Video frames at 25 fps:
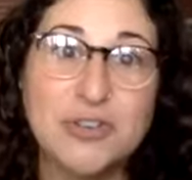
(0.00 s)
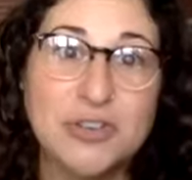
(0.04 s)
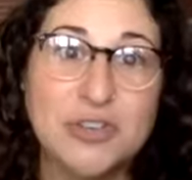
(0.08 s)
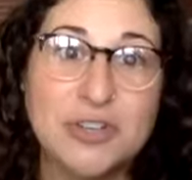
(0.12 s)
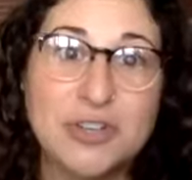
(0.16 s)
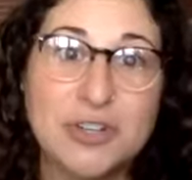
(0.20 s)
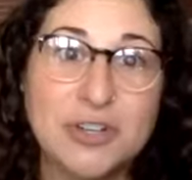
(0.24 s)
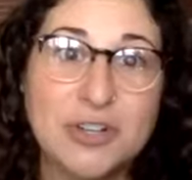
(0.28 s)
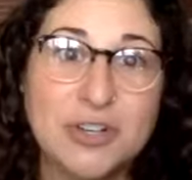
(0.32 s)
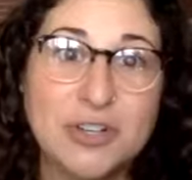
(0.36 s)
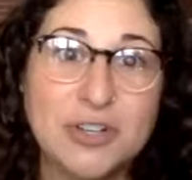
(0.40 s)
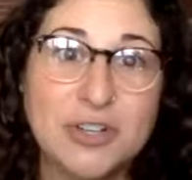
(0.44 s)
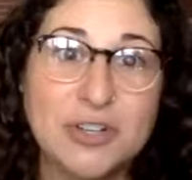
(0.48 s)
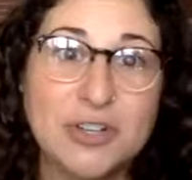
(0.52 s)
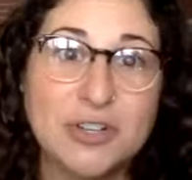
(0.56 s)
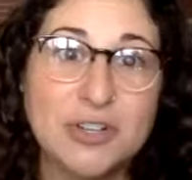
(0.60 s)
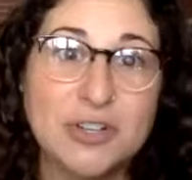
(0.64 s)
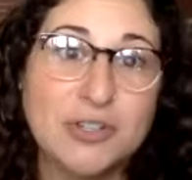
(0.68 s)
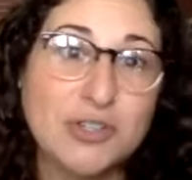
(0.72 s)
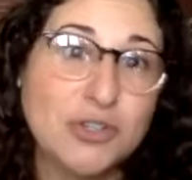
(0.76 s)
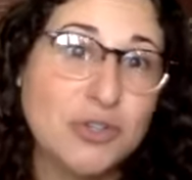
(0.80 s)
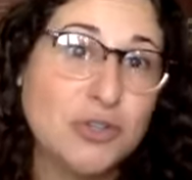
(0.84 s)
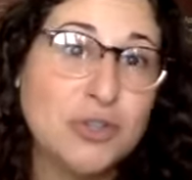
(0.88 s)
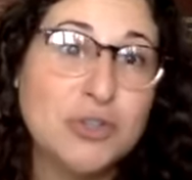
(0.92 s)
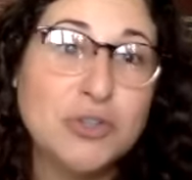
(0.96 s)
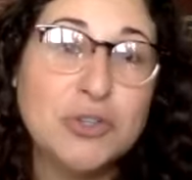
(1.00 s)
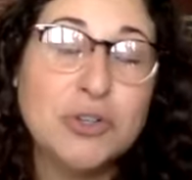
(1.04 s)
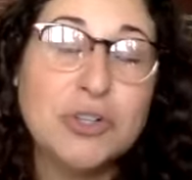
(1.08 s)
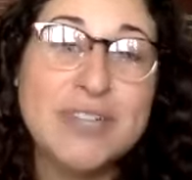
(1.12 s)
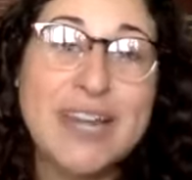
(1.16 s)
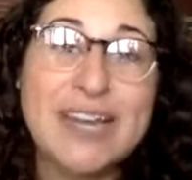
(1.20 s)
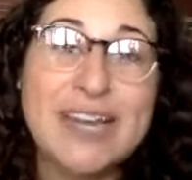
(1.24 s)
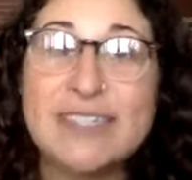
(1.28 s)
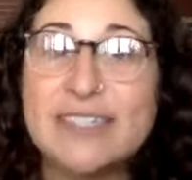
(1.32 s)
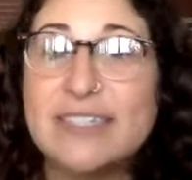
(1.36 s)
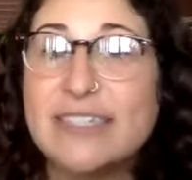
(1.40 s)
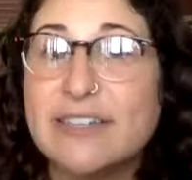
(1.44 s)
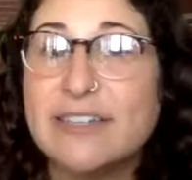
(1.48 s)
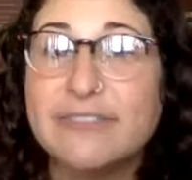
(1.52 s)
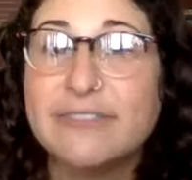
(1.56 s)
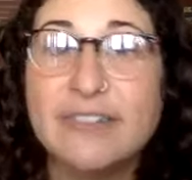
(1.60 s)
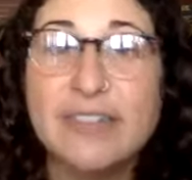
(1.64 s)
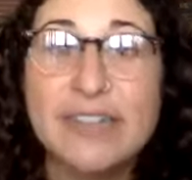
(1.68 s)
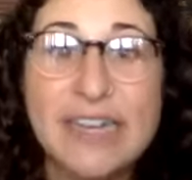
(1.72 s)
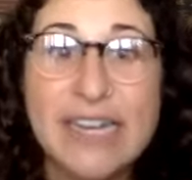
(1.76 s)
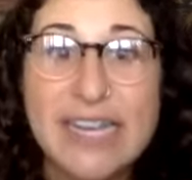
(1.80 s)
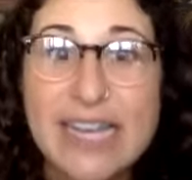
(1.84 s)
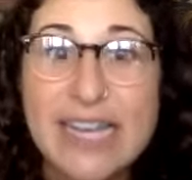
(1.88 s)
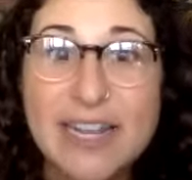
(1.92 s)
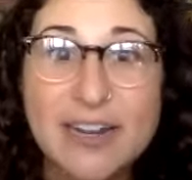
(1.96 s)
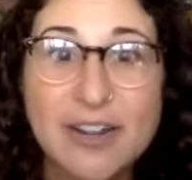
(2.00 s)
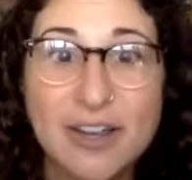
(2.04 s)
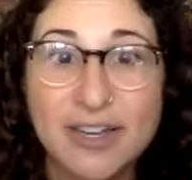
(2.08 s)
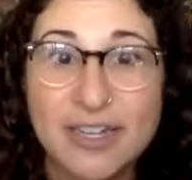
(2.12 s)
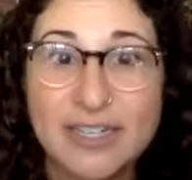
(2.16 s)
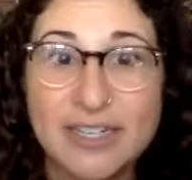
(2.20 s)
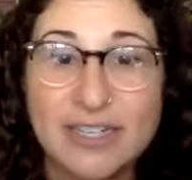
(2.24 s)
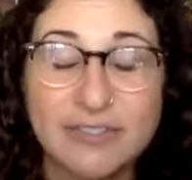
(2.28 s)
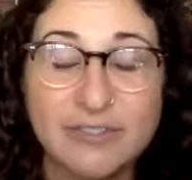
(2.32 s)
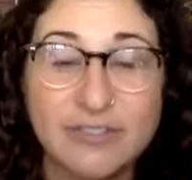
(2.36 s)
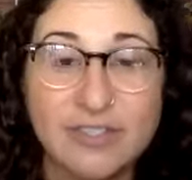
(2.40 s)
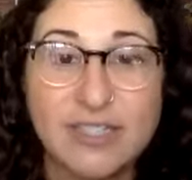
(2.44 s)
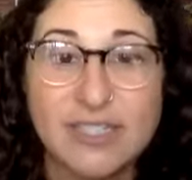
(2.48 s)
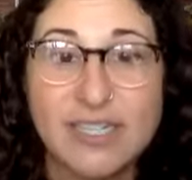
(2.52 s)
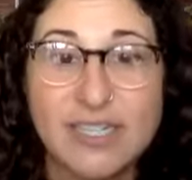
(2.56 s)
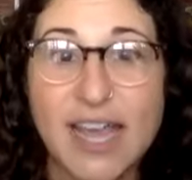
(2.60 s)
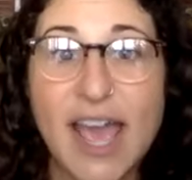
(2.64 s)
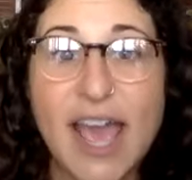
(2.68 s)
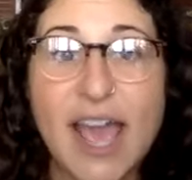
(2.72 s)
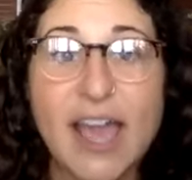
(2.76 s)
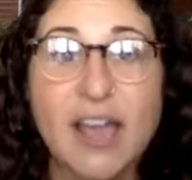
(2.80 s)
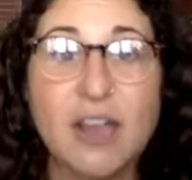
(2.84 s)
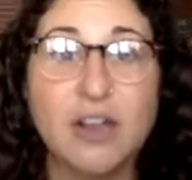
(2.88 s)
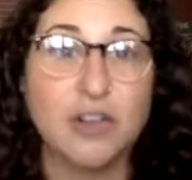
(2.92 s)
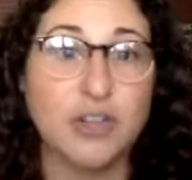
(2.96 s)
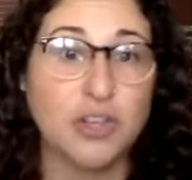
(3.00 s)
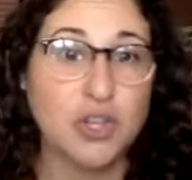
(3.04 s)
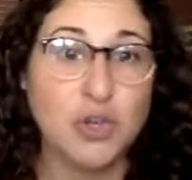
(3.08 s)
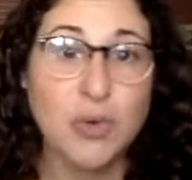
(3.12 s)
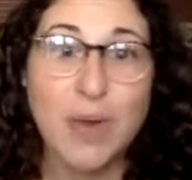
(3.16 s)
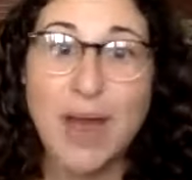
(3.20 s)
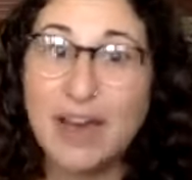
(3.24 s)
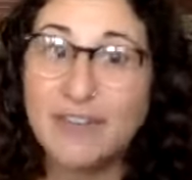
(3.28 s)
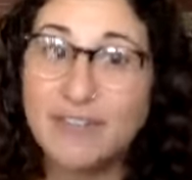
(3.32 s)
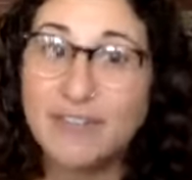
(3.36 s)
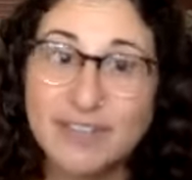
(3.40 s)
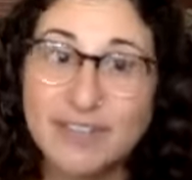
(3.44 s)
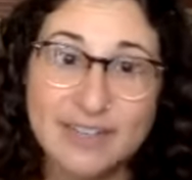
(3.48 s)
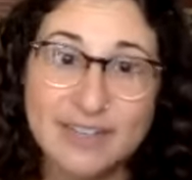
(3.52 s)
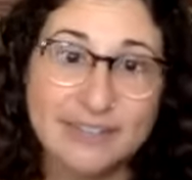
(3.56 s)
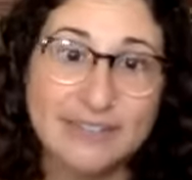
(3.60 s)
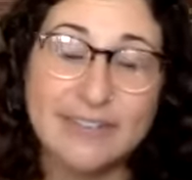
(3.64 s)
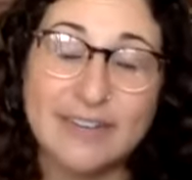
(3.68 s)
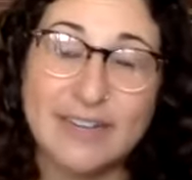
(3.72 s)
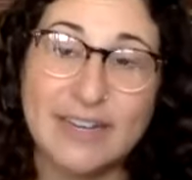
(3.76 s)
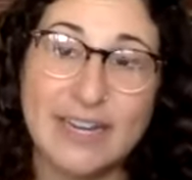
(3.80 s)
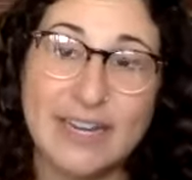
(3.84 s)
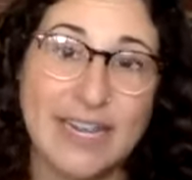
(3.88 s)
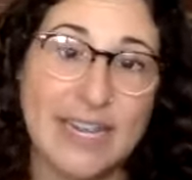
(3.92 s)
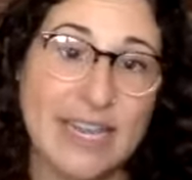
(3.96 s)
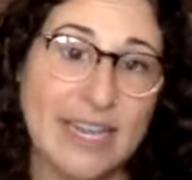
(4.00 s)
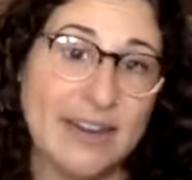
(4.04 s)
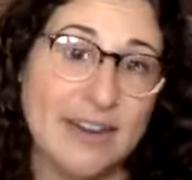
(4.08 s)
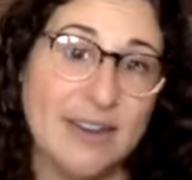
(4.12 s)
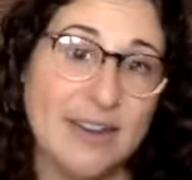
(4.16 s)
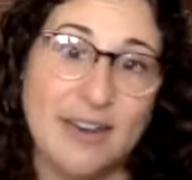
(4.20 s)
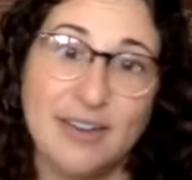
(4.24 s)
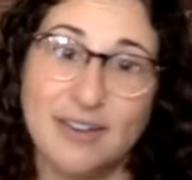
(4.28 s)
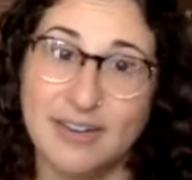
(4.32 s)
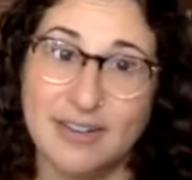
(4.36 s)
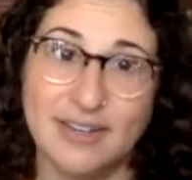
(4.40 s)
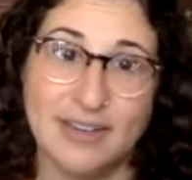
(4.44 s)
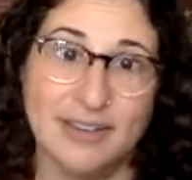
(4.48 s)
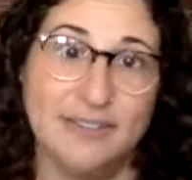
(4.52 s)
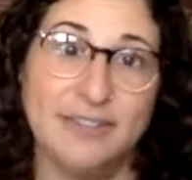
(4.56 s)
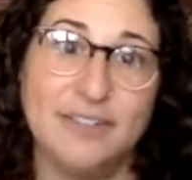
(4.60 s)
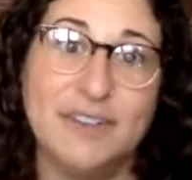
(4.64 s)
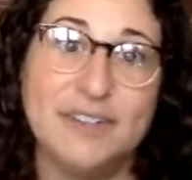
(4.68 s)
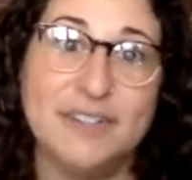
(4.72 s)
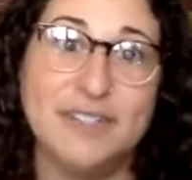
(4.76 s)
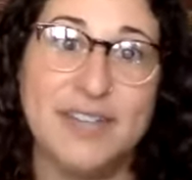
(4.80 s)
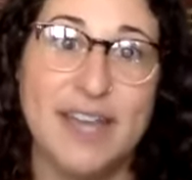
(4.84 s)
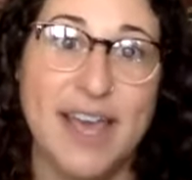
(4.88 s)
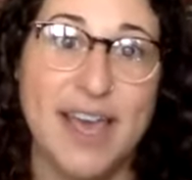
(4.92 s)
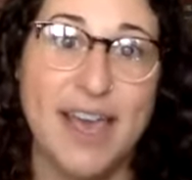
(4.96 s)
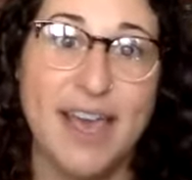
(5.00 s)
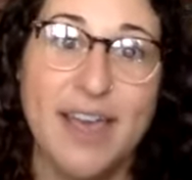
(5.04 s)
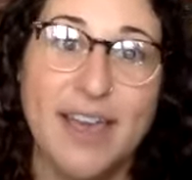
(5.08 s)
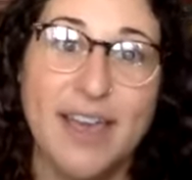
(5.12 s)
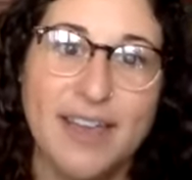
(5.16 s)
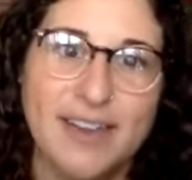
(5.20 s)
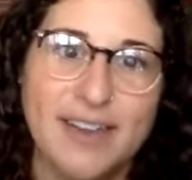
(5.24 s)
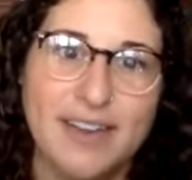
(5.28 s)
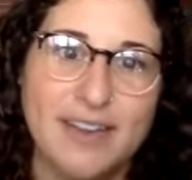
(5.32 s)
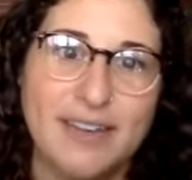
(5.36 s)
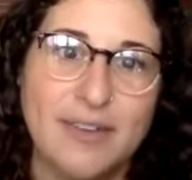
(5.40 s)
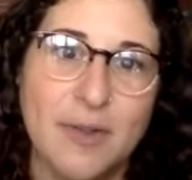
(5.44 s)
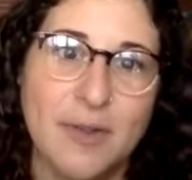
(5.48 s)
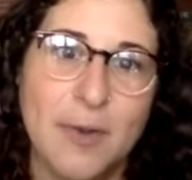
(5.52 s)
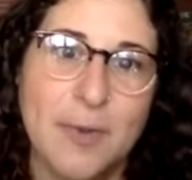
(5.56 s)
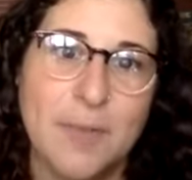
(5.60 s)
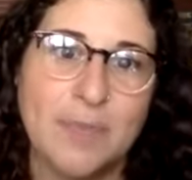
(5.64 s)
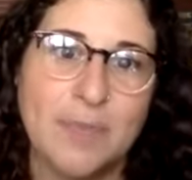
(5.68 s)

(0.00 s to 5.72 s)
your your two year old has a different need on a different day or you have a different need on a different day and